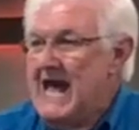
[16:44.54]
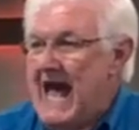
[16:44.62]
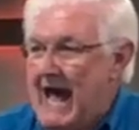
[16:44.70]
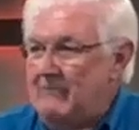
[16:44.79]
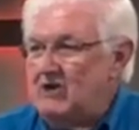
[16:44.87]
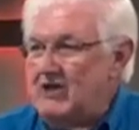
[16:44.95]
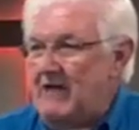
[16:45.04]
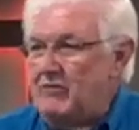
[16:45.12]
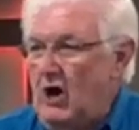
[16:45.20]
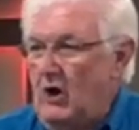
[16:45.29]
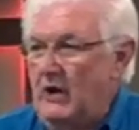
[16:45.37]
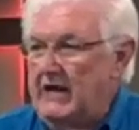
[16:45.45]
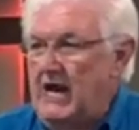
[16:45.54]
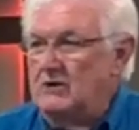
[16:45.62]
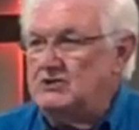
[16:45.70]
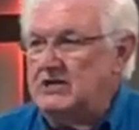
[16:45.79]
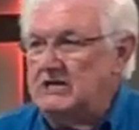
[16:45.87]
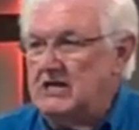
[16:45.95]
after that the Holy
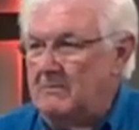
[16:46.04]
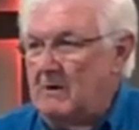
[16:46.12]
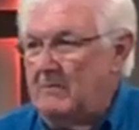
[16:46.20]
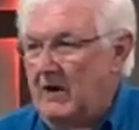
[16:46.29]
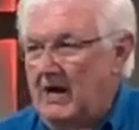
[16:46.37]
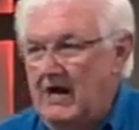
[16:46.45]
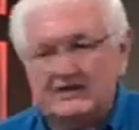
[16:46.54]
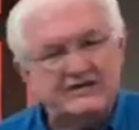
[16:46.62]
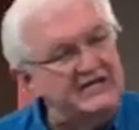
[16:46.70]
Ghost has come upon us,